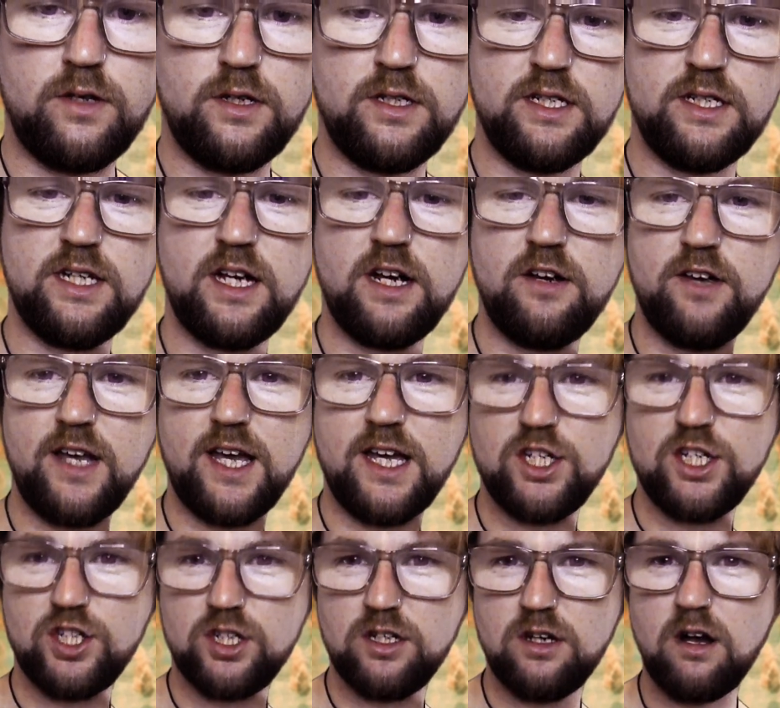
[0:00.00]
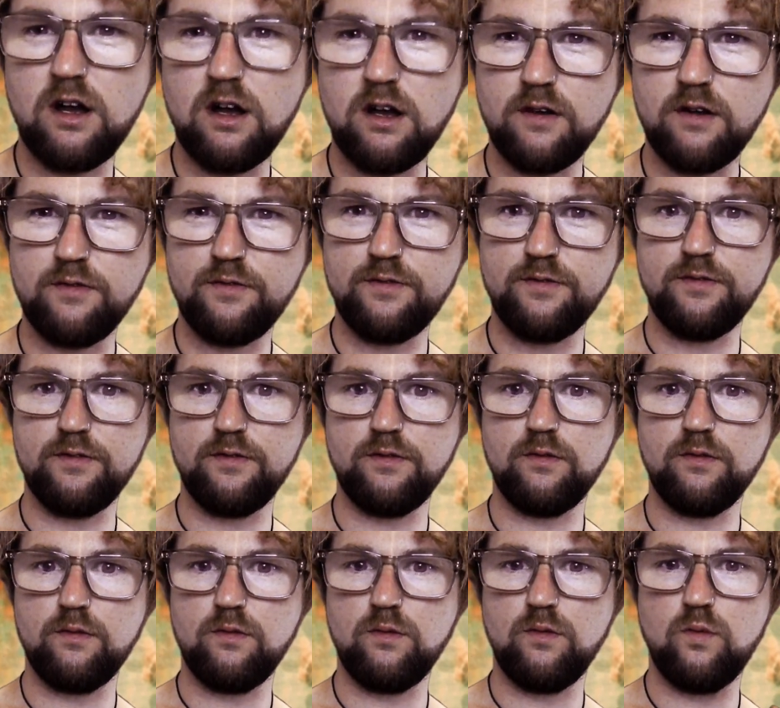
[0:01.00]
deterioration of
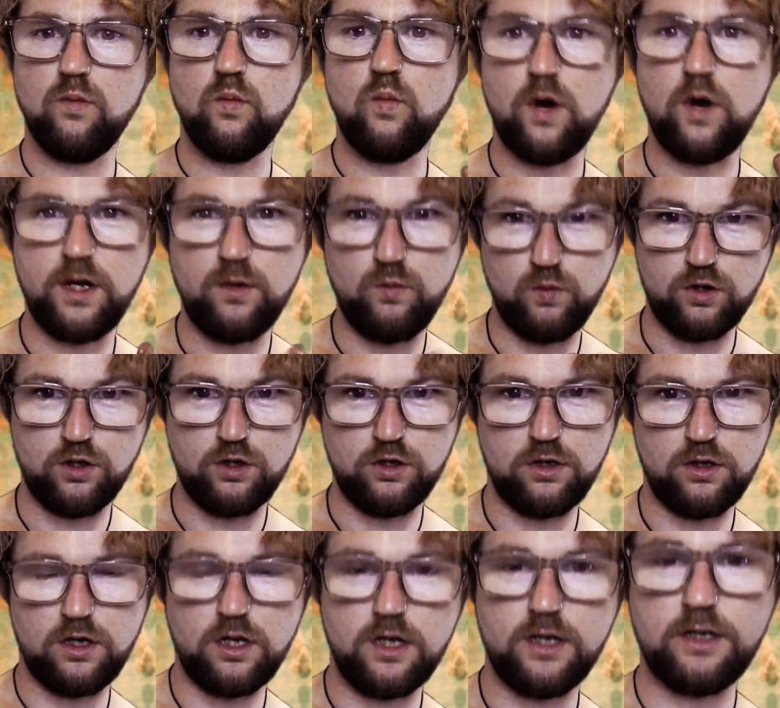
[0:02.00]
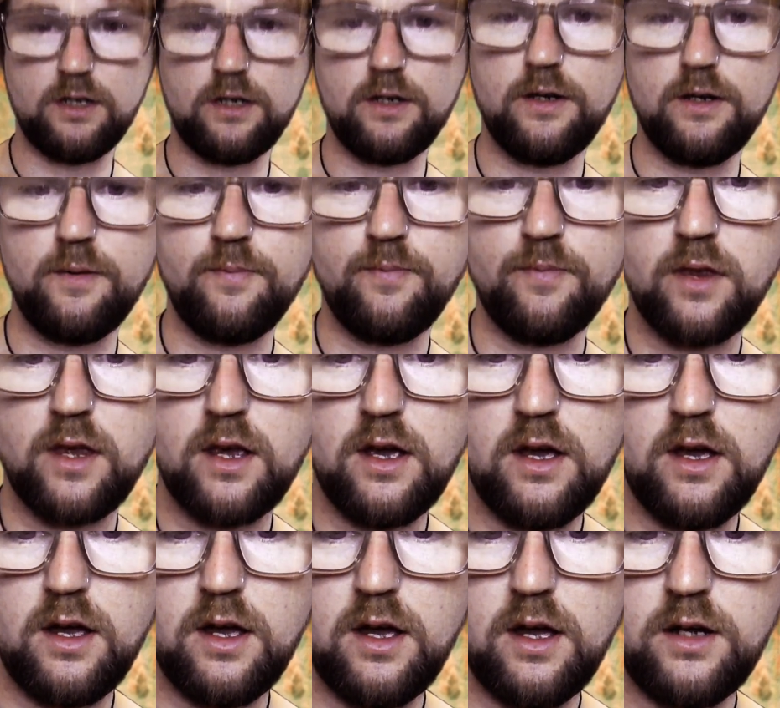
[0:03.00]
what it would look like,
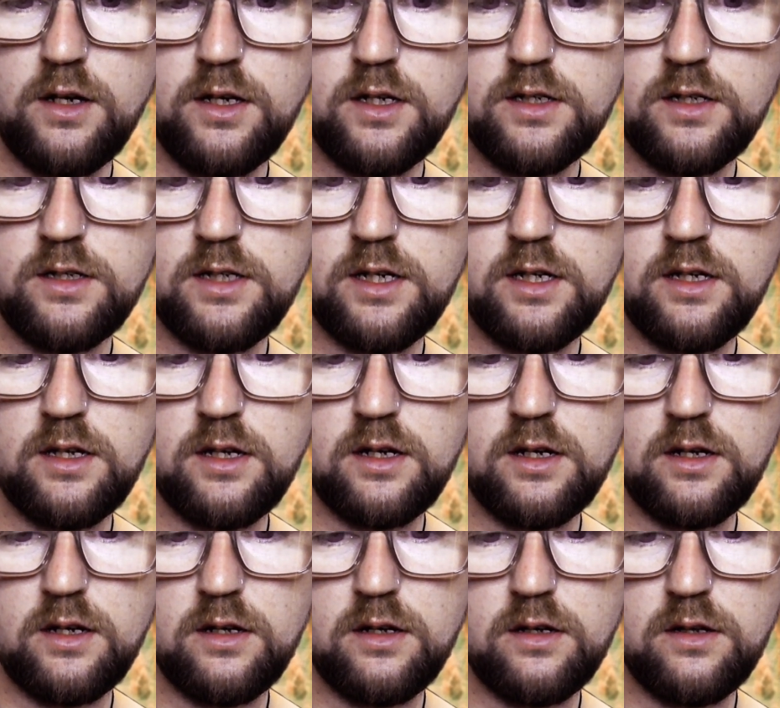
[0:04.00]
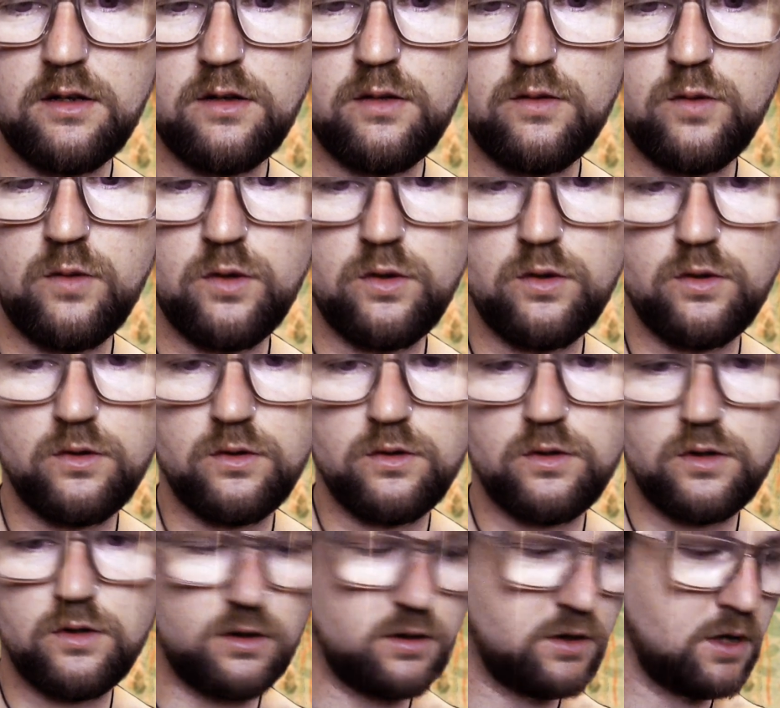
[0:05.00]
and you can see the
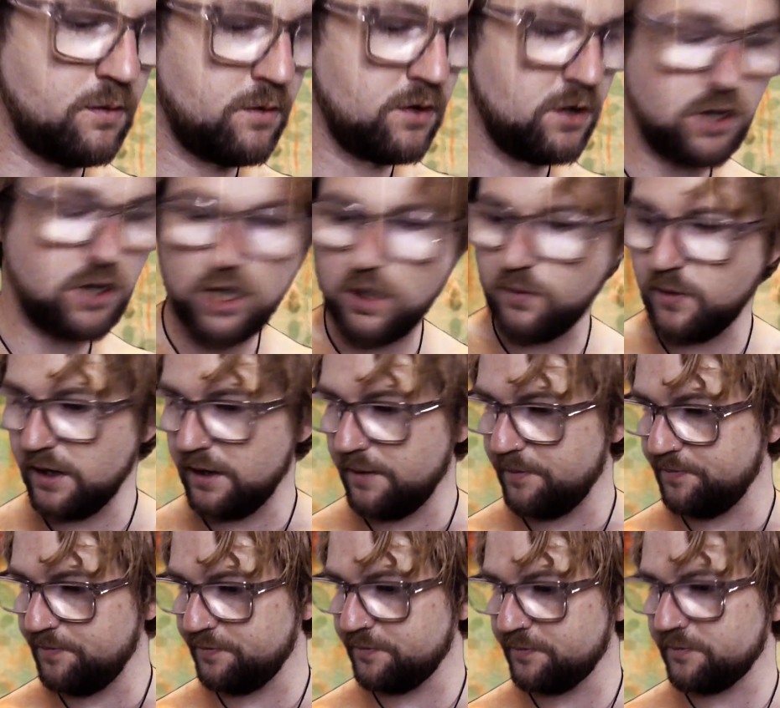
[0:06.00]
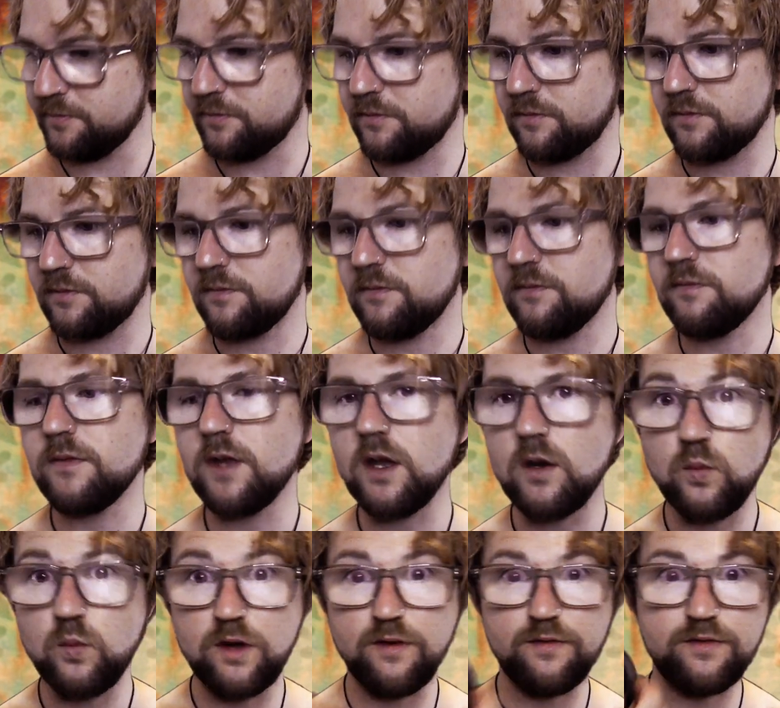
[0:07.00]
wounds. So I'm going to go in
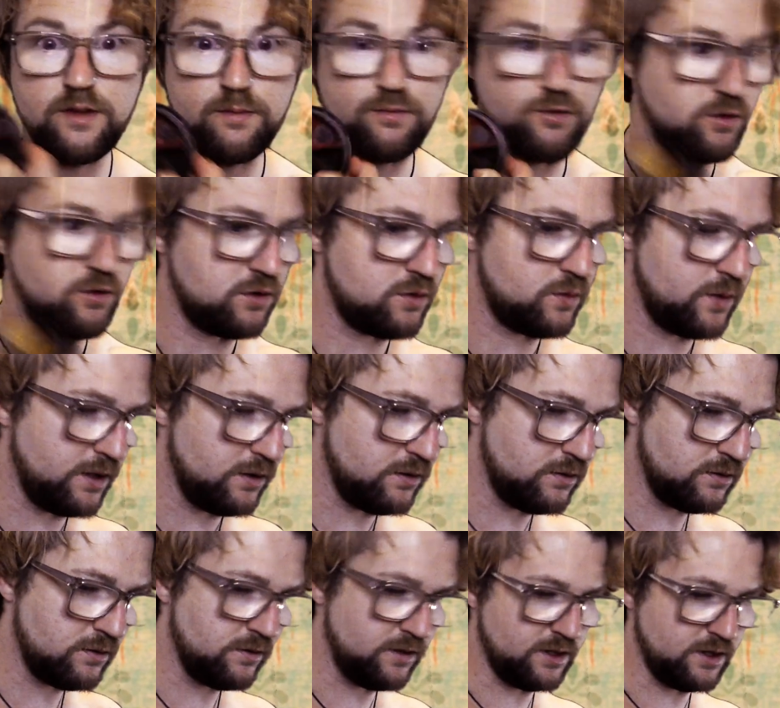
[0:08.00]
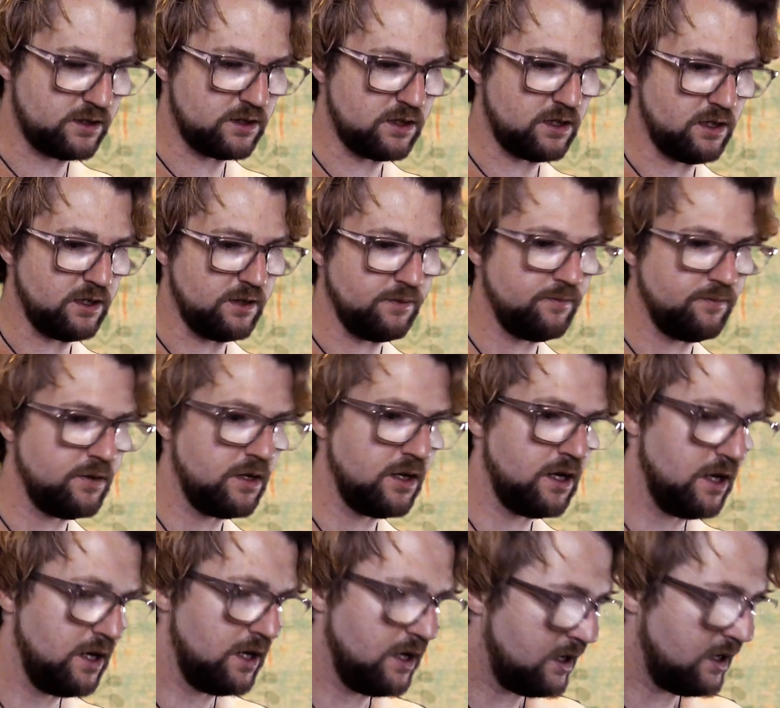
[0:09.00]
with the Bruise Wheel this time
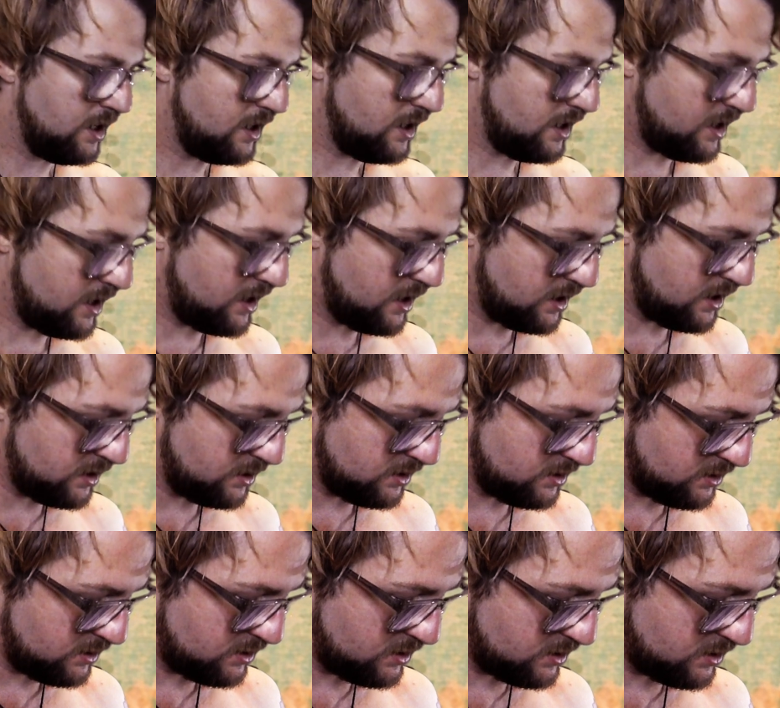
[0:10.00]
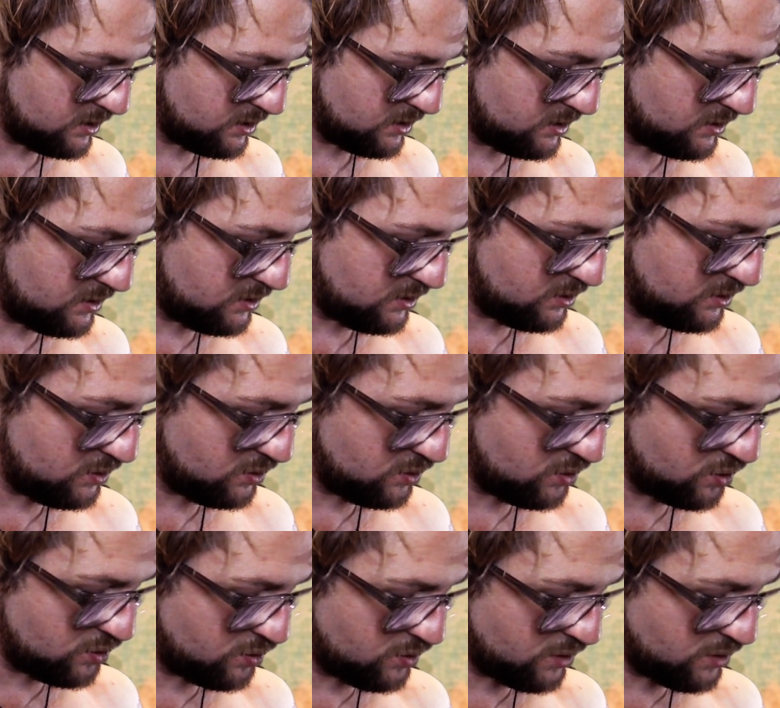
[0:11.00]
and just
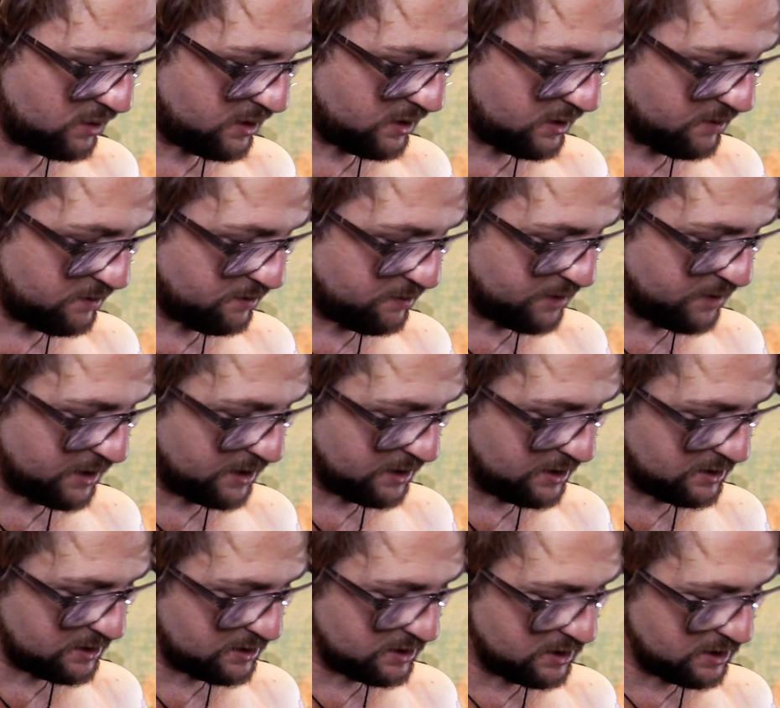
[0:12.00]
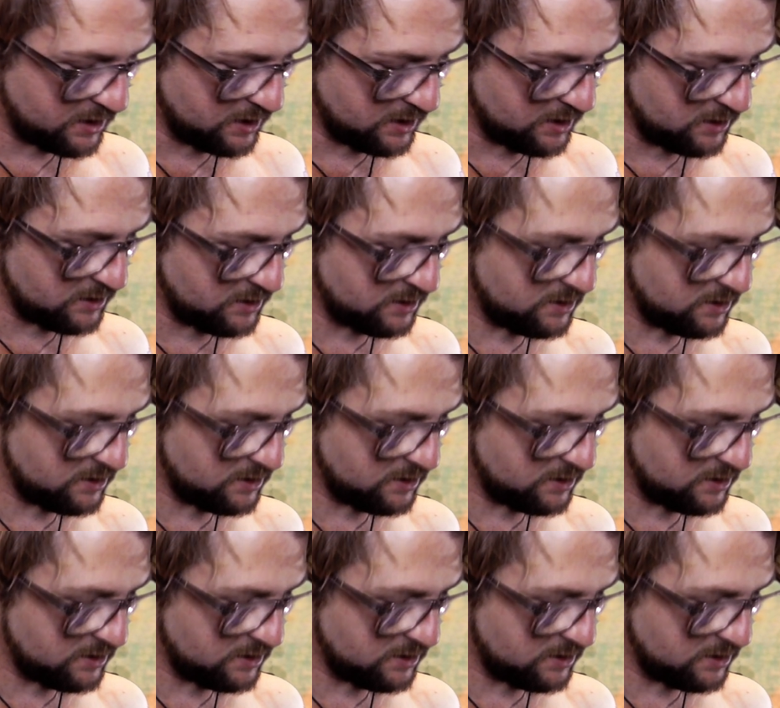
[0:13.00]
try and paint in